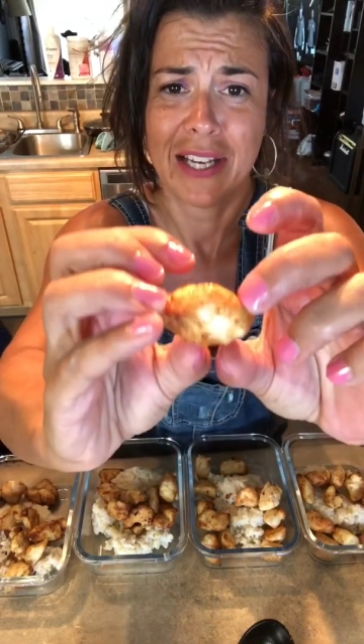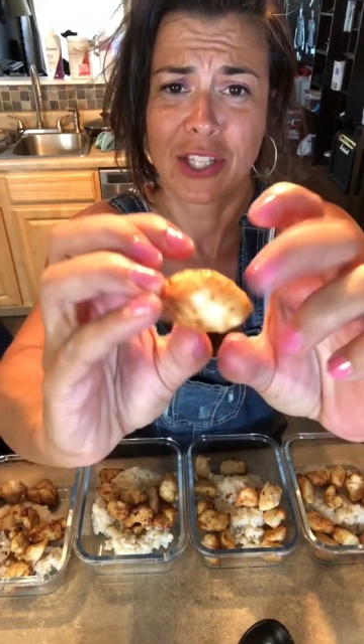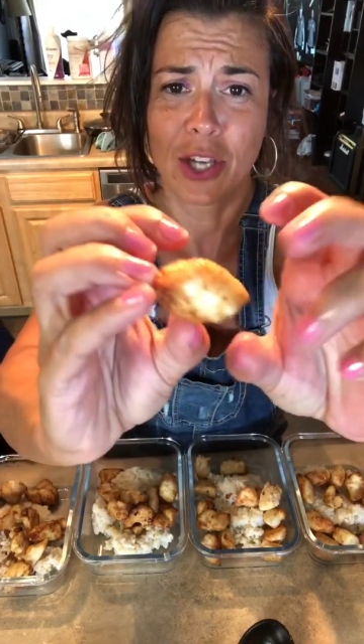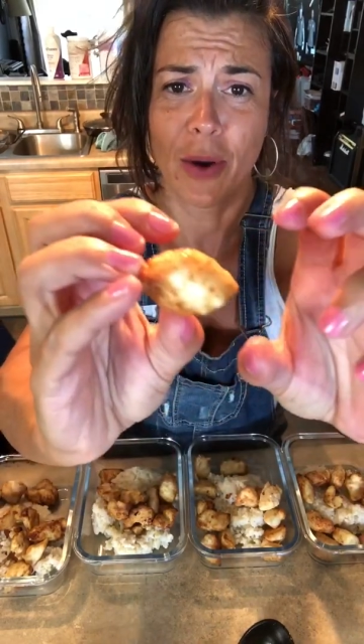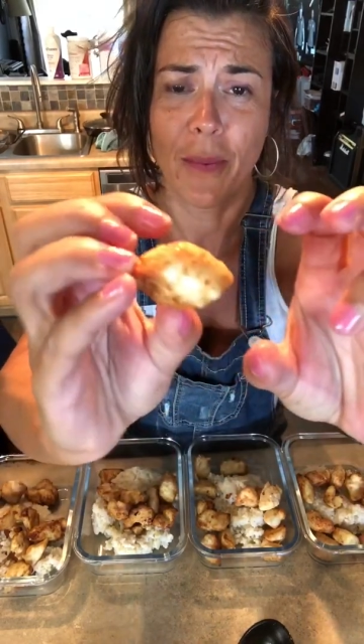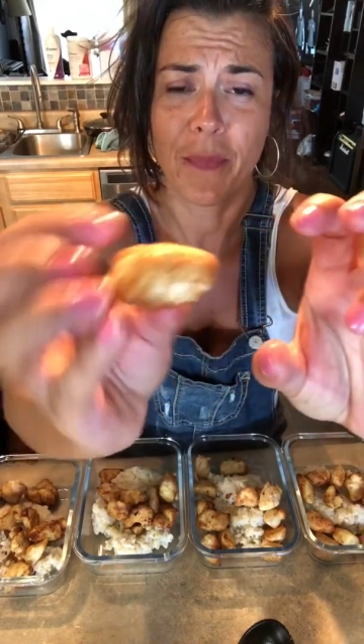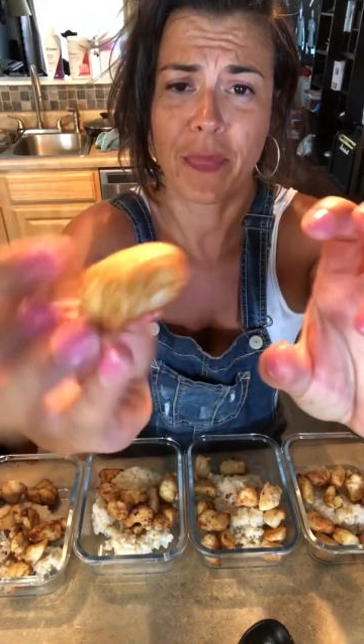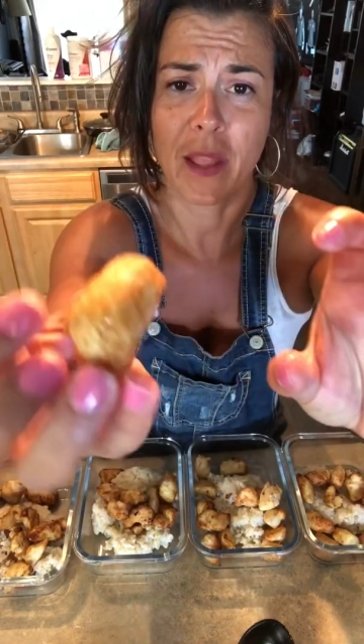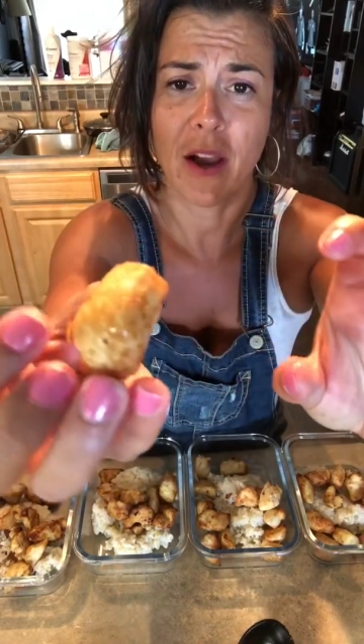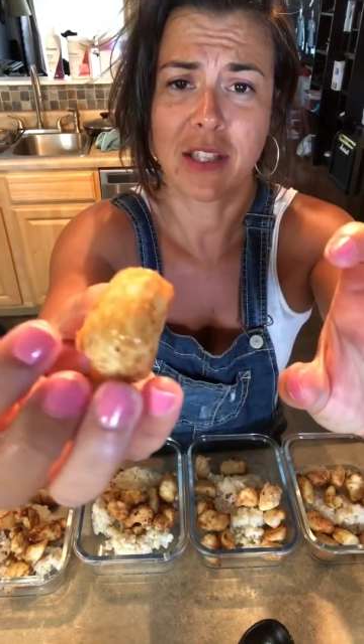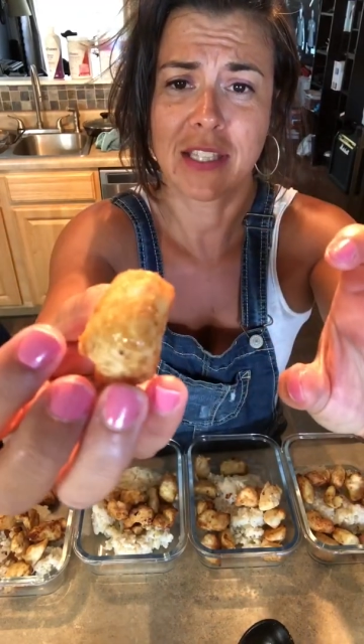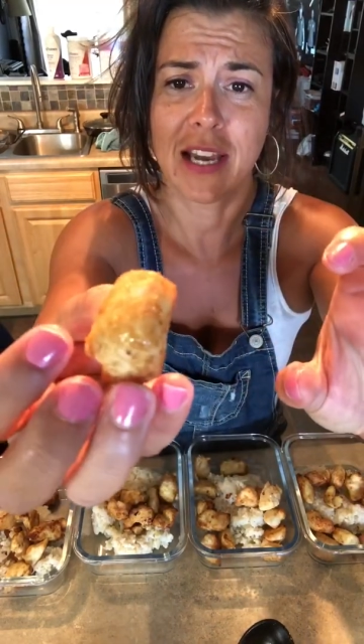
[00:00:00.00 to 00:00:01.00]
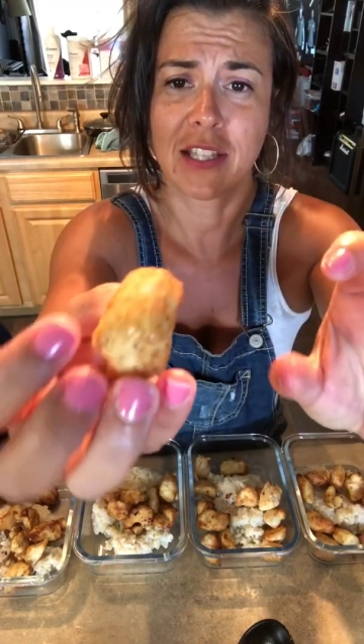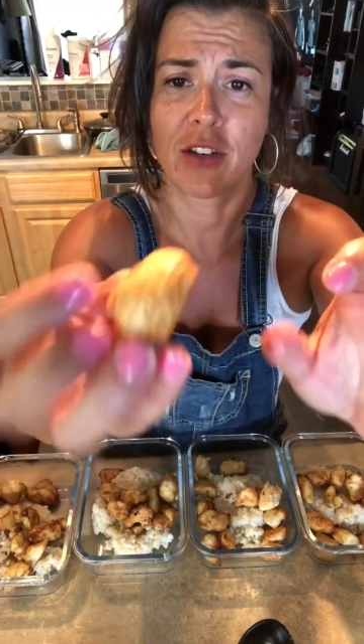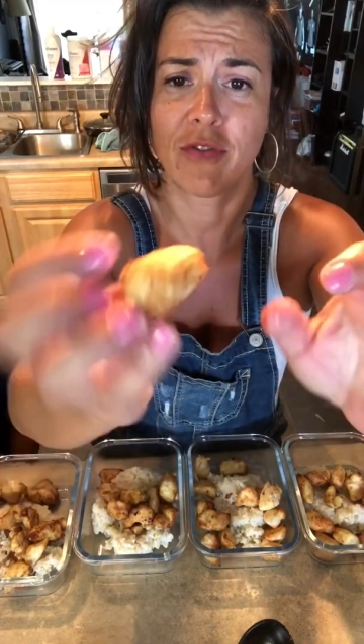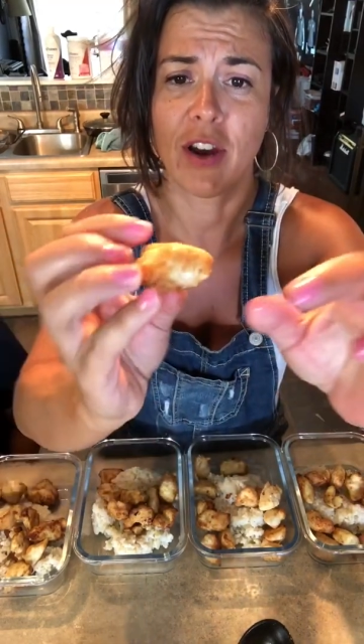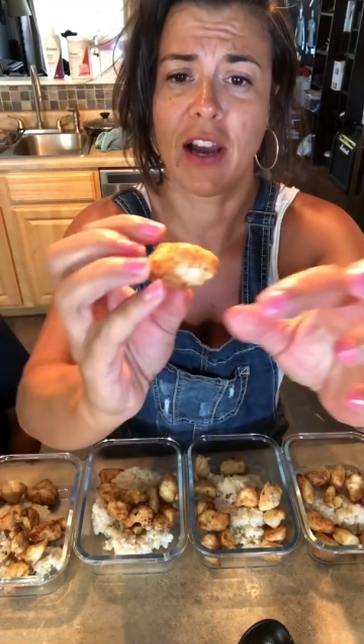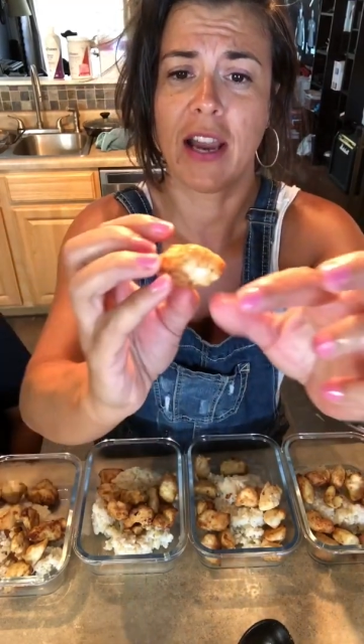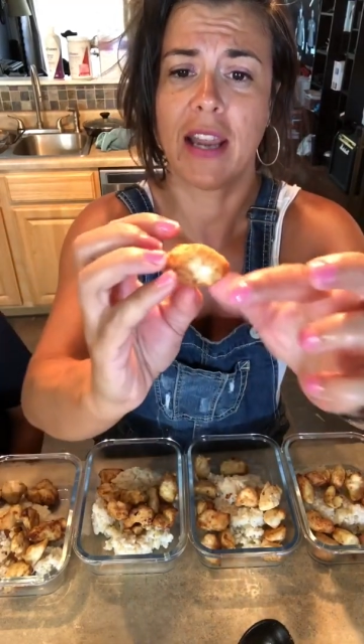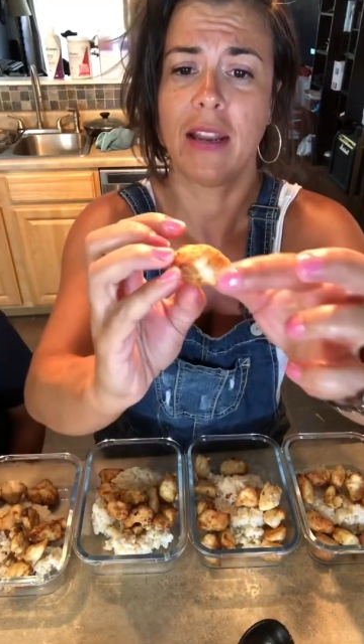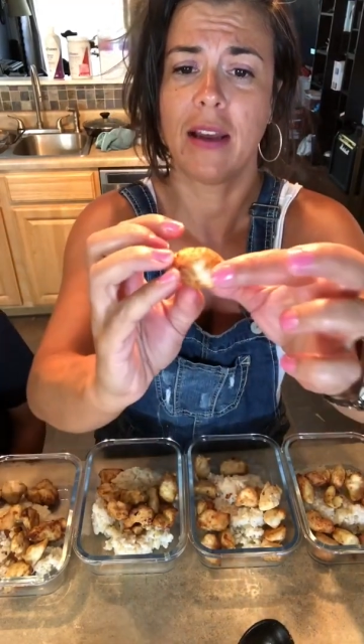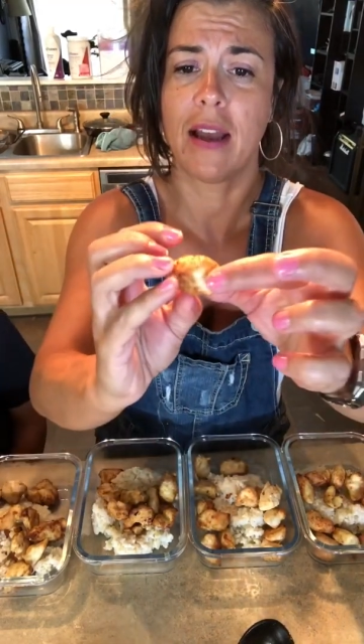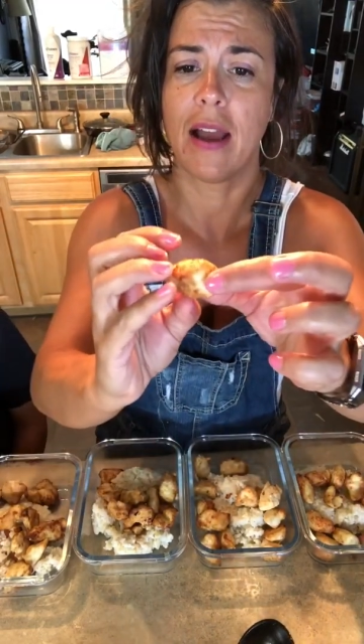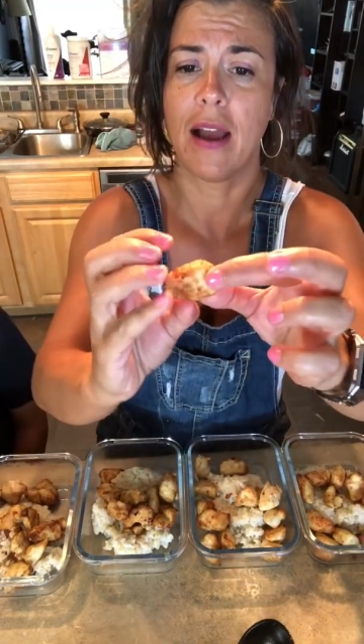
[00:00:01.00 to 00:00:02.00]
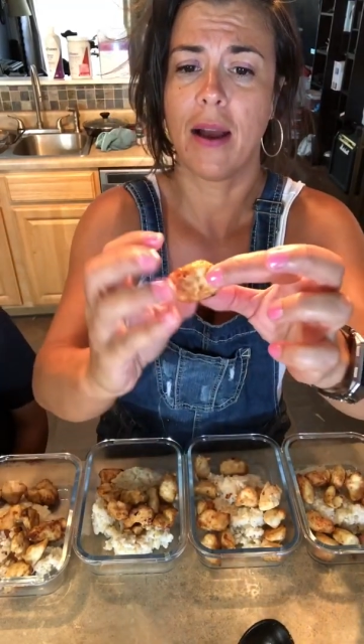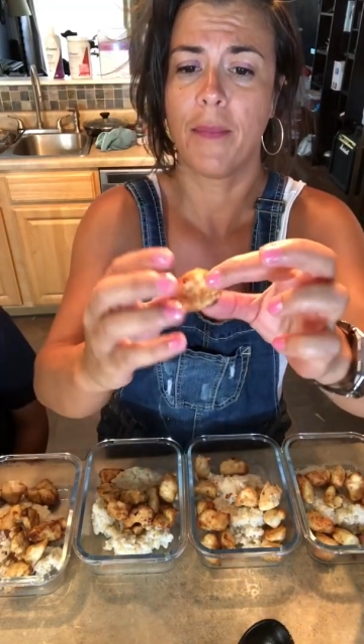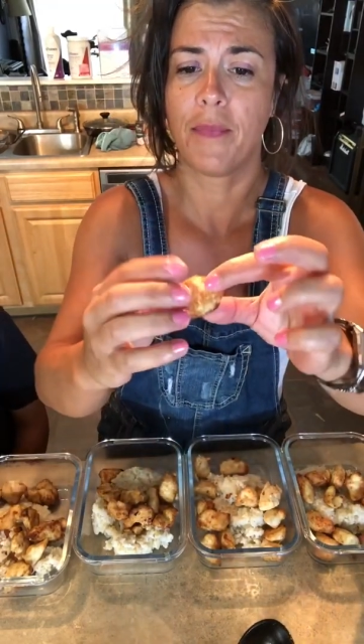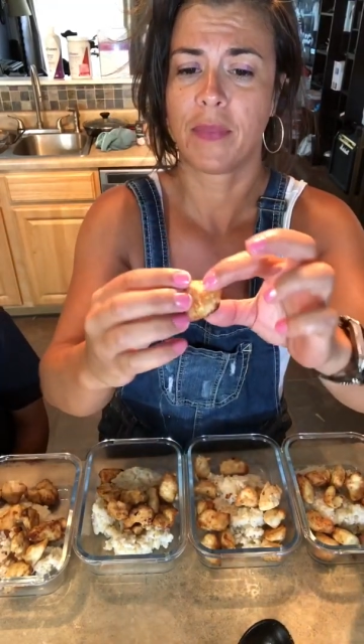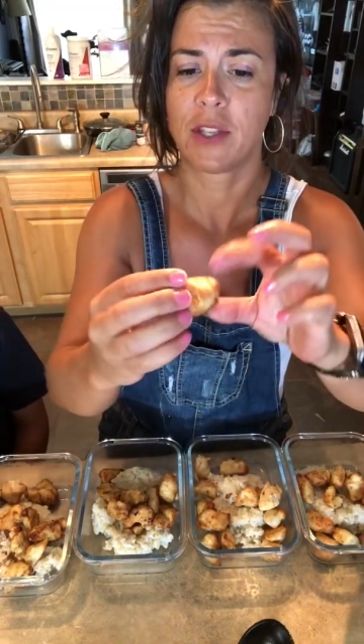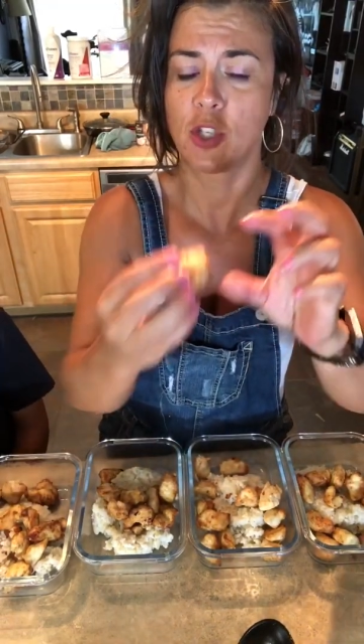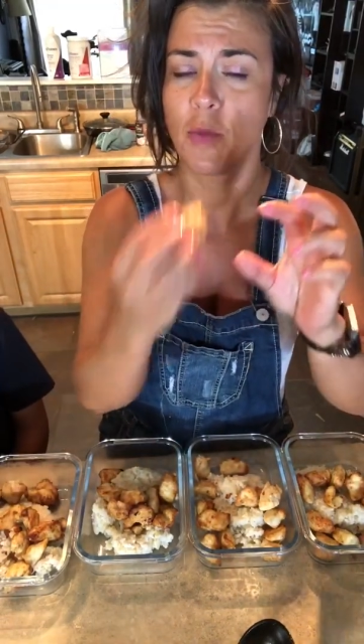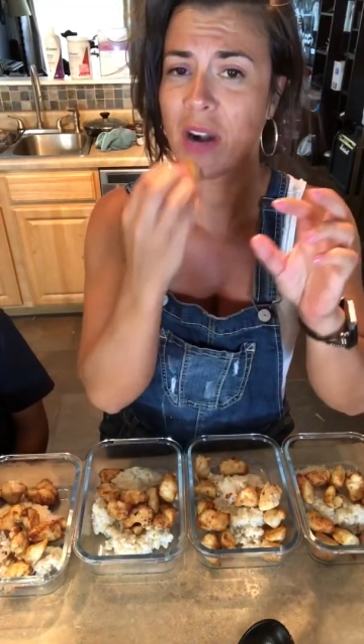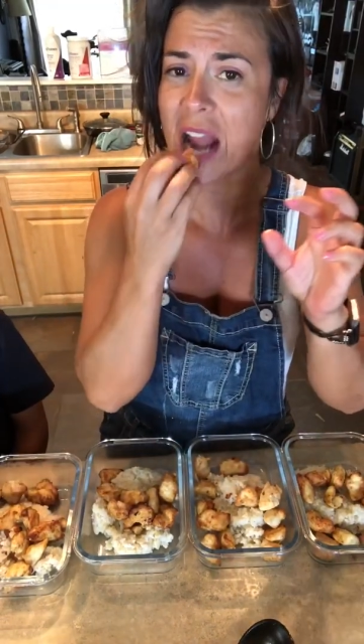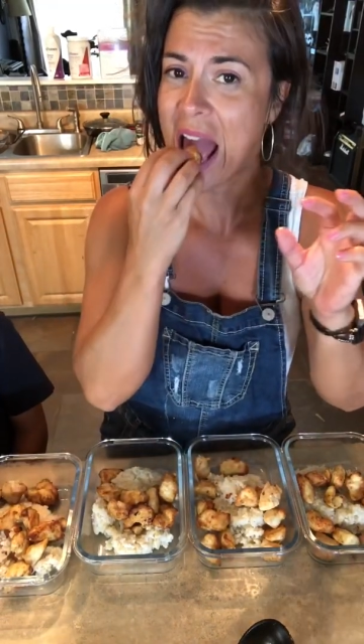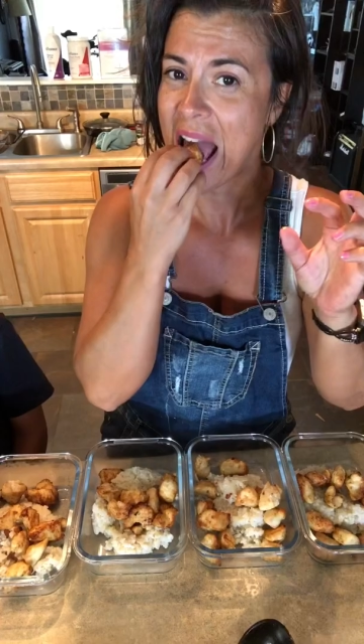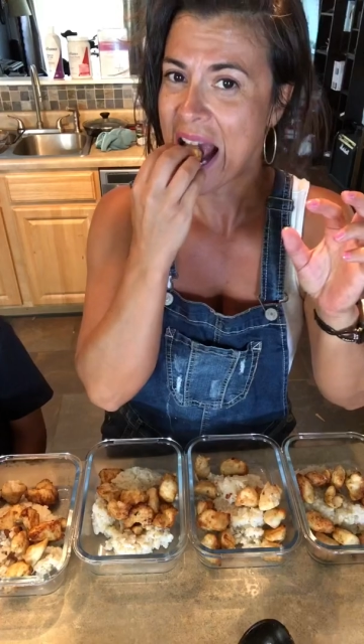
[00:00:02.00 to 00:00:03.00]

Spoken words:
So all sides are fried. Super